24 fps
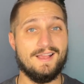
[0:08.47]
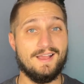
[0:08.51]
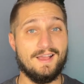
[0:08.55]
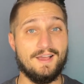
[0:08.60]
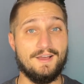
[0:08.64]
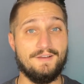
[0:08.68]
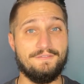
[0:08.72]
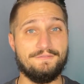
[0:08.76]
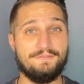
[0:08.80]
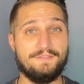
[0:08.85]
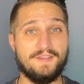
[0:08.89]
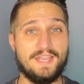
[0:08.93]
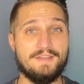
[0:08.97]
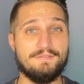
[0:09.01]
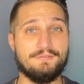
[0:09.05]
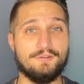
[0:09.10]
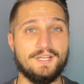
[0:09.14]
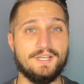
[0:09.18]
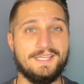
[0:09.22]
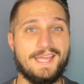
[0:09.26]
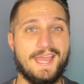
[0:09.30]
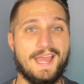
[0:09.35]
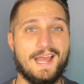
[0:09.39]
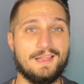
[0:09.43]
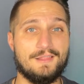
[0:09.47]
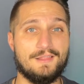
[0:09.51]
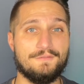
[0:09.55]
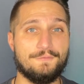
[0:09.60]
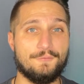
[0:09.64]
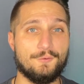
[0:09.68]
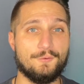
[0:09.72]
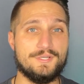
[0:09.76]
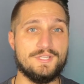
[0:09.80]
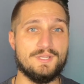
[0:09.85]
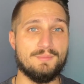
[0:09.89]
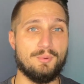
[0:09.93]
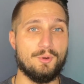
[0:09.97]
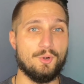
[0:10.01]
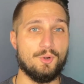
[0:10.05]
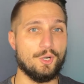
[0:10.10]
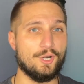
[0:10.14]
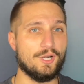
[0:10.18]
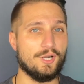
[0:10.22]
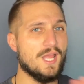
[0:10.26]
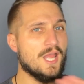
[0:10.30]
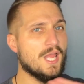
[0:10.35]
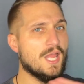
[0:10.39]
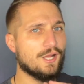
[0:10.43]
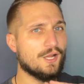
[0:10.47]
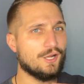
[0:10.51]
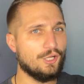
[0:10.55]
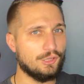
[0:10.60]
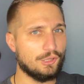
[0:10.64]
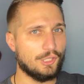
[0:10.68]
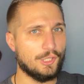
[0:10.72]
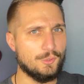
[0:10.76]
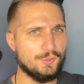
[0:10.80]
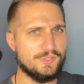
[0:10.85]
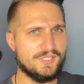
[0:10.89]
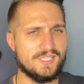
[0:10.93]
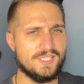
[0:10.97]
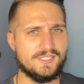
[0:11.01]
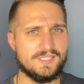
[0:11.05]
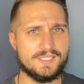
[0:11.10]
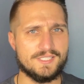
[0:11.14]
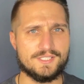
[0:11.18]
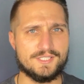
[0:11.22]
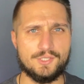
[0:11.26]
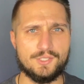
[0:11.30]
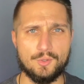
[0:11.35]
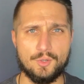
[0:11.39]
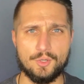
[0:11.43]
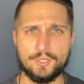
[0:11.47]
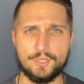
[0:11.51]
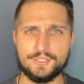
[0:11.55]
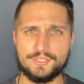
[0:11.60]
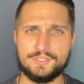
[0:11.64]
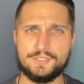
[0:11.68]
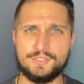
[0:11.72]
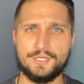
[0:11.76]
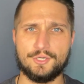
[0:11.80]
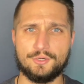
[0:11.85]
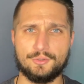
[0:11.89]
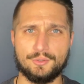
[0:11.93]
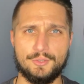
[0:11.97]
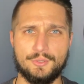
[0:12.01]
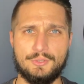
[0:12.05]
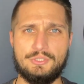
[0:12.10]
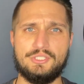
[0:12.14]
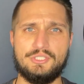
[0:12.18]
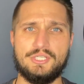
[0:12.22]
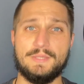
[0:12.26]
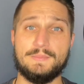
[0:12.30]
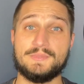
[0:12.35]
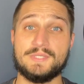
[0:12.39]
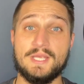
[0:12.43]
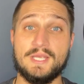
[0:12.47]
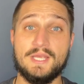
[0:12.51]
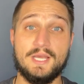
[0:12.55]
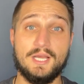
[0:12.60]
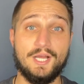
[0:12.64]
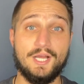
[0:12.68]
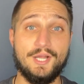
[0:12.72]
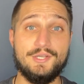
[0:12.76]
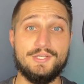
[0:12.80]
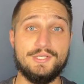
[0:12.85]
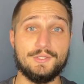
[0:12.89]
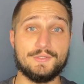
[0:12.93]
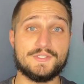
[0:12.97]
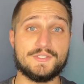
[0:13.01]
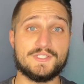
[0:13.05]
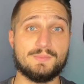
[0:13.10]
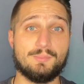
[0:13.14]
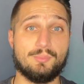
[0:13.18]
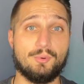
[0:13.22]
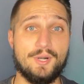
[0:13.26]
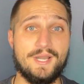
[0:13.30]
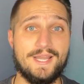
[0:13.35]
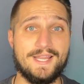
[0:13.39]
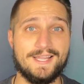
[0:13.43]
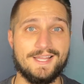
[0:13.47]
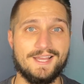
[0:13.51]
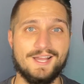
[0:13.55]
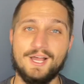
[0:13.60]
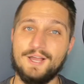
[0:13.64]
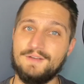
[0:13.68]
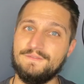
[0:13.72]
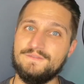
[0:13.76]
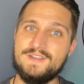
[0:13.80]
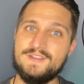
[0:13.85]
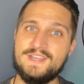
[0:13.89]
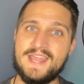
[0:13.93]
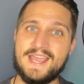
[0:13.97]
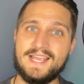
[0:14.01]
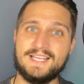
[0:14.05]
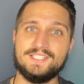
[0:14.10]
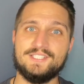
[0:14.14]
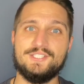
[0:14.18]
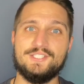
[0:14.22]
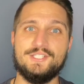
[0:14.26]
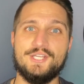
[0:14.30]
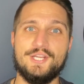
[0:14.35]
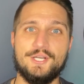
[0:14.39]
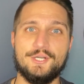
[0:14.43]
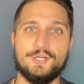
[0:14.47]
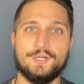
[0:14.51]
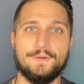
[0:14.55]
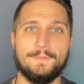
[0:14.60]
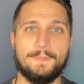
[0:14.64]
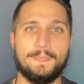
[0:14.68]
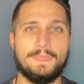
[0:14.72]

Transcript: A favorite California port closes its doors to cruise ships until spring of next year.